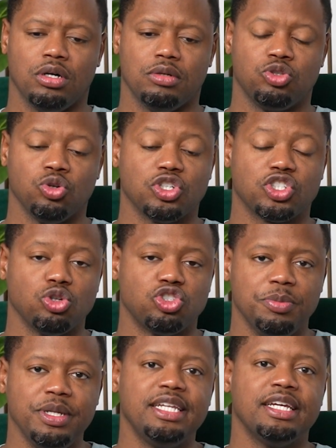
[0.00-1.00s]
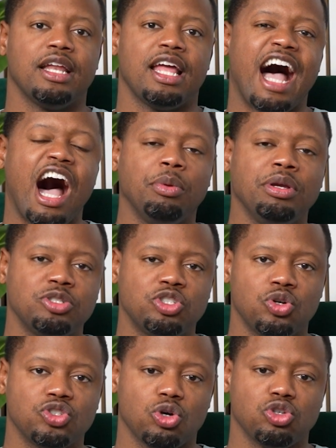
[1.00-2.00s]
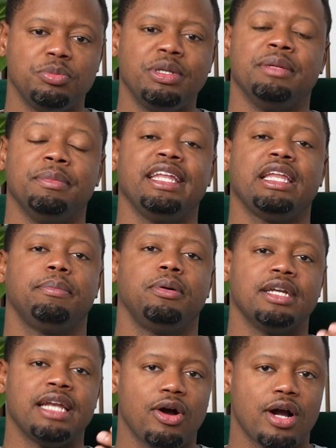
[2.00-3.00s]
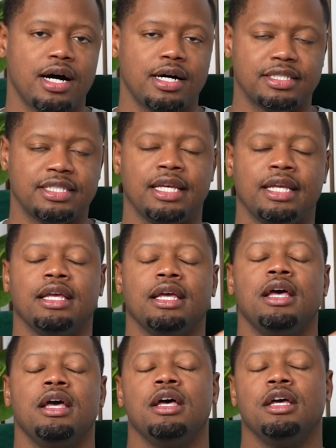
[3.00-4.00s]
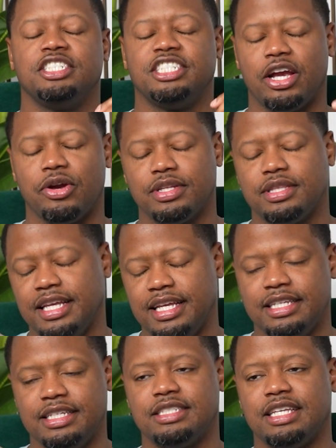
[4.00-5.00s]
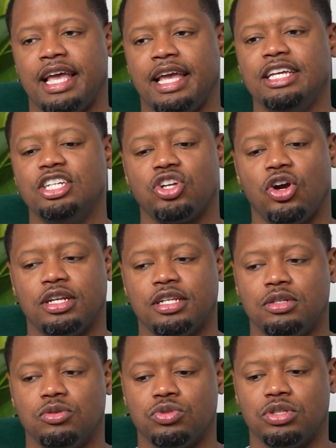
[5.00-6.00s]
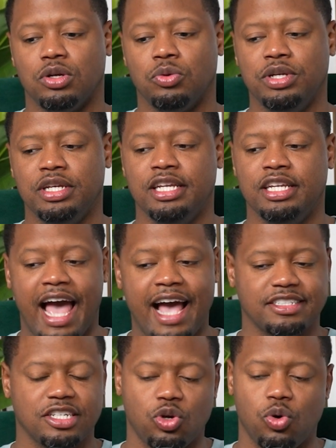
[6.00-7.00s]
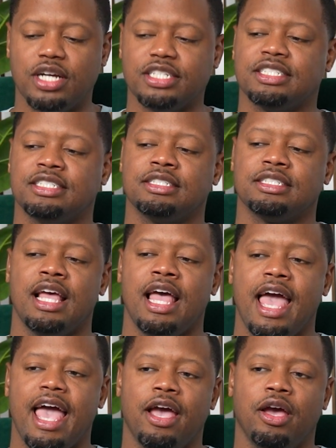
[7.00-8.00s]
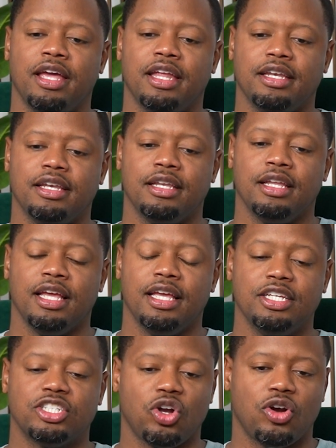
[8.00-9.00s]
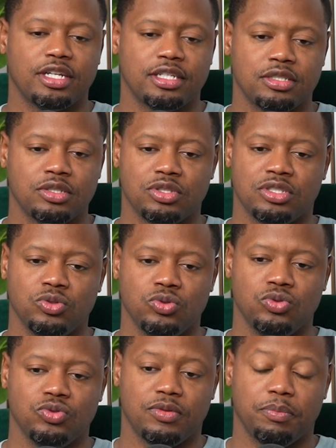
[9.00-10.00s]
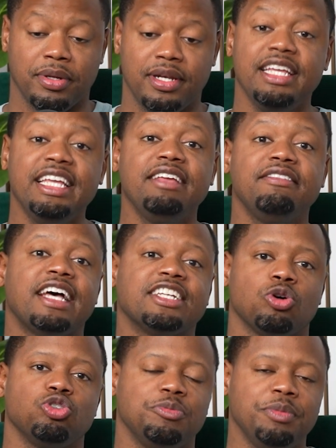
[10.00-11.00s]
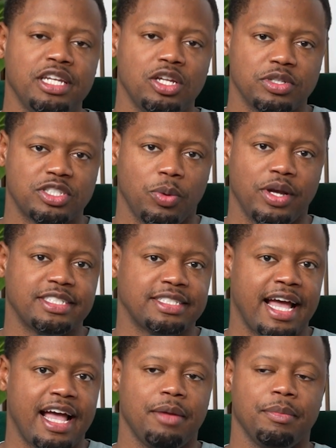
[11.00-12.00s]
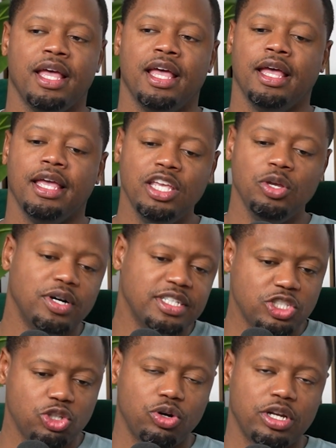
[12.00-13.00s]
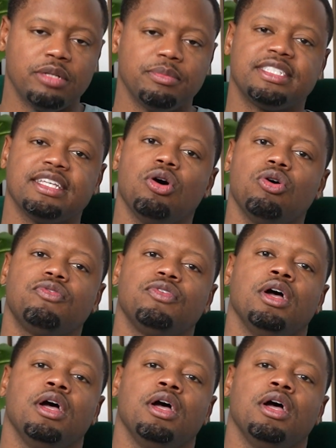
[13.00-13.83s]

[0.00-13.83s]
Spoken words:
doing social media and how we was doing social media, meaning putting out content, sharing things, and he asked us questions, and he started to believe that social media was a waste of time. He wasn't doing it himself,